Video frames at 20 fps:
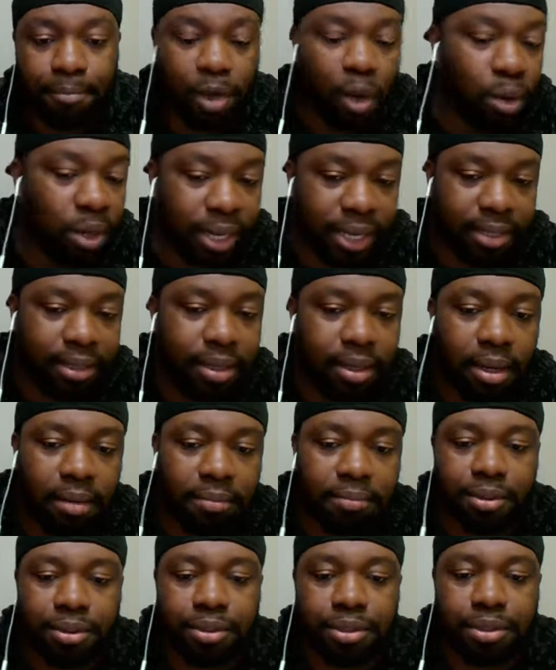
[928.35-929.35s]
Go look at the
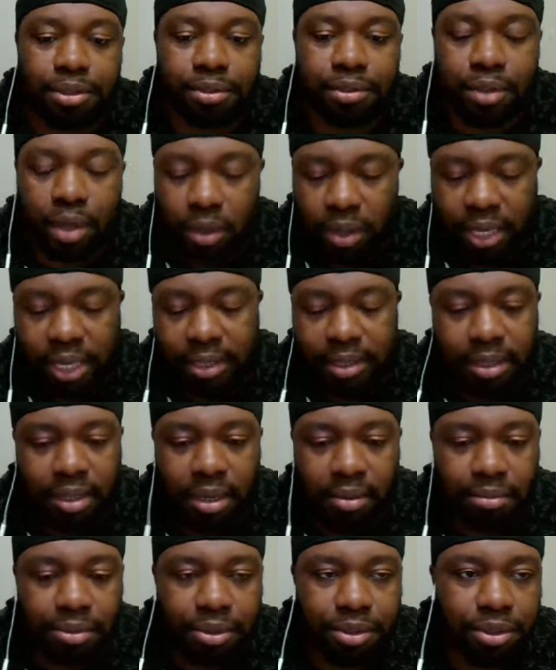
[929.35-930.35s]
numbers. Go look at the
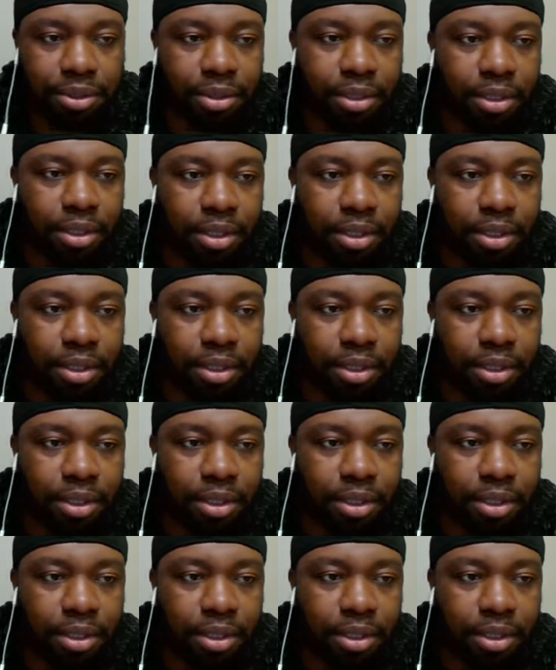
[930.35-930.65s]
numbers.